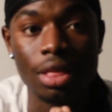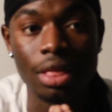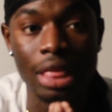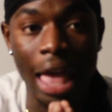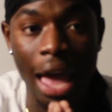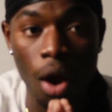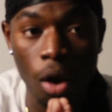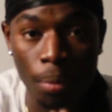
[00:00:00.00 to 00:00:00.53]

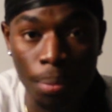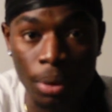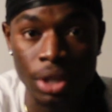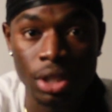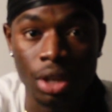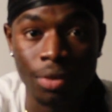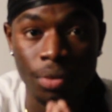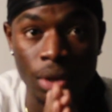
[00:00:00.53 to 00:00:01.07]
that are
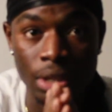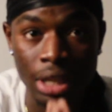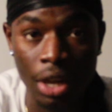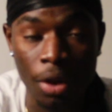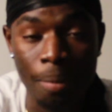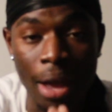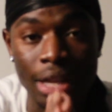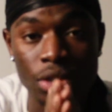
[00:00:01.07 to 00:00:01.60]
appreciative, when you set
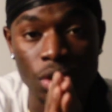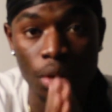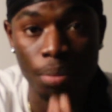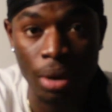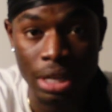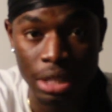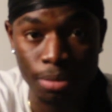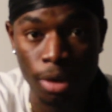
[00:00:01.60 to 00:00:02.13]
your minds on the
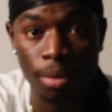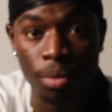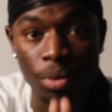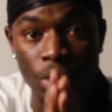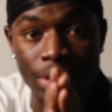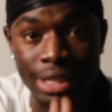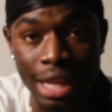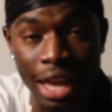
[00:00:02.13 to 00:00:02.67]
present moment, when
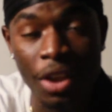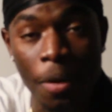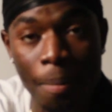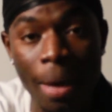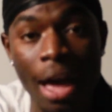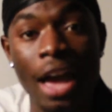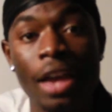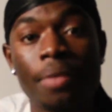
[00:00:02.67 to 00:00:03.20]
you set your
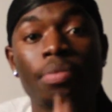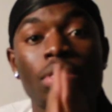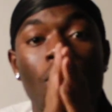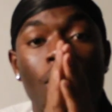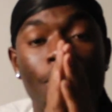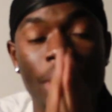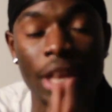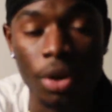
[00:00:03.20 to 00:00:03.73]
mind on being